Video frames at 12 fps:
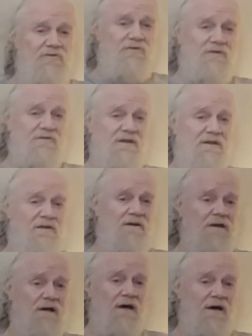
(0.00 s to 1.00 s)
drugs out of the
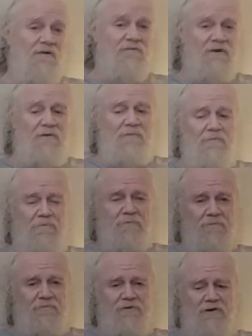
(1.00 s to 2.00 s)

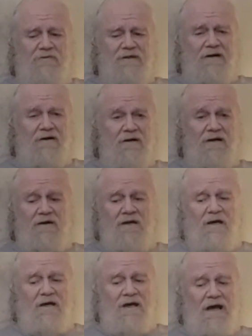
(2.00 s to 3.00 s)
front there. He
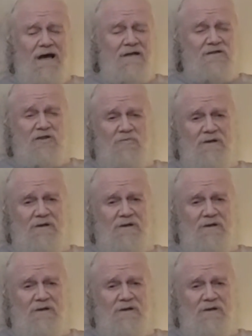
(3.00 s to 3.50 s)
had so